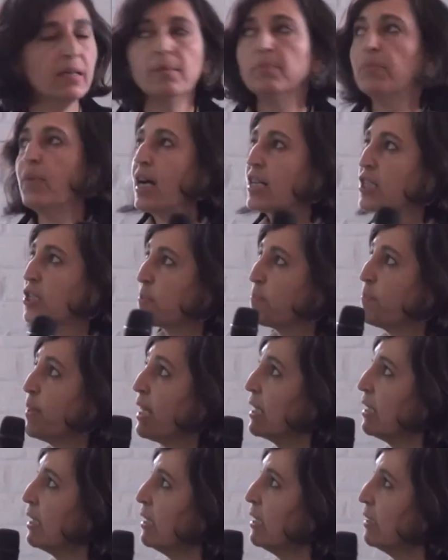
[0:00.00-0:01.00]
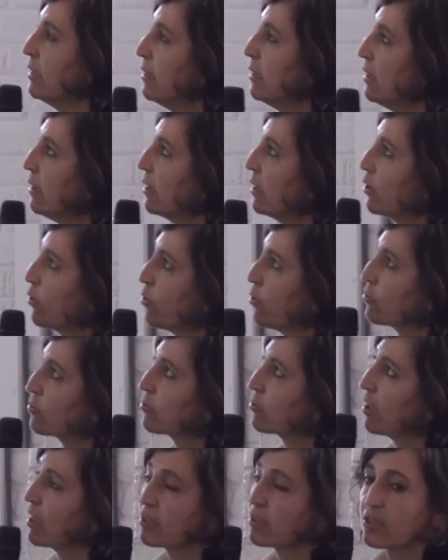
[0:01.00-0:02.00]
much bigger
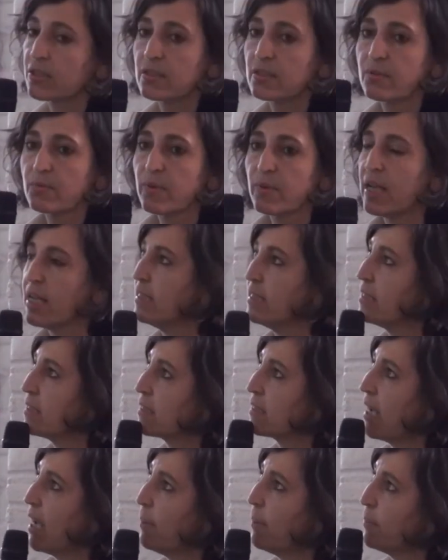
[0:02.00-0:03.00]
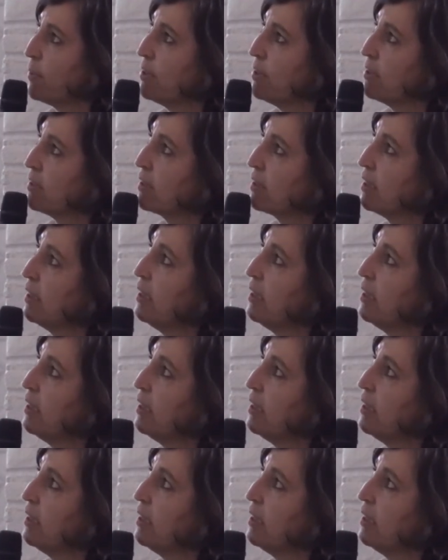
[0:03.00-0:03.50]
construction. The way this happens